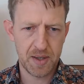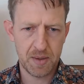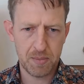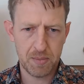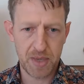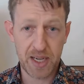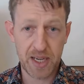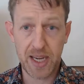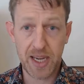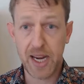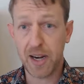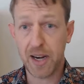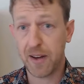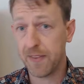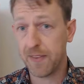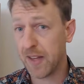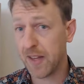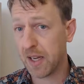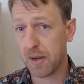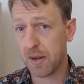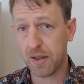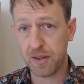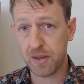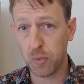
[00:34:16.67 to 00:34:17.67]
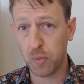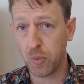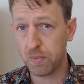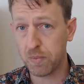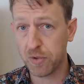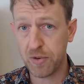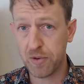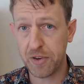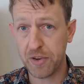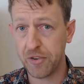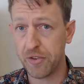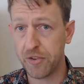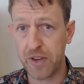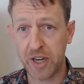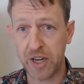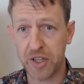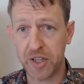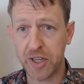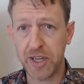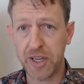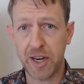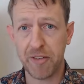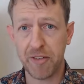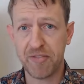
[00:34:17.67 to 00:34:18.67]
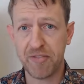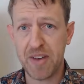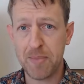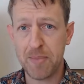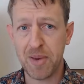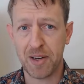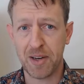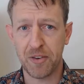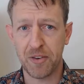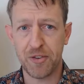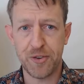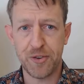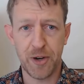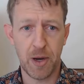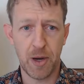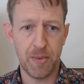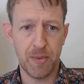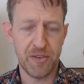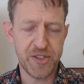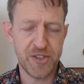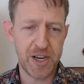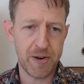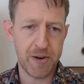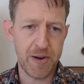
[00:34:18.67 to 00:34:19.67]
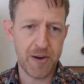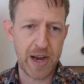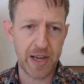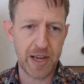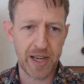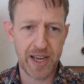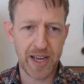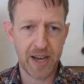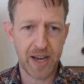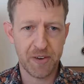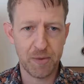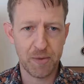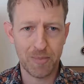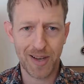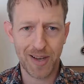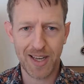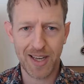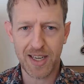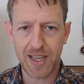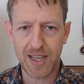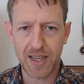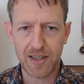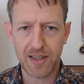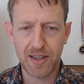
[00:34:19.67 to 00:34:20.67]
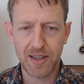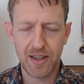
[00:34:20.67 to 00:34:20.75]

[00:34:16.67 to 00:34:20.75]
But again, I think Chris has actually done a fabulous job of generating counterplay here.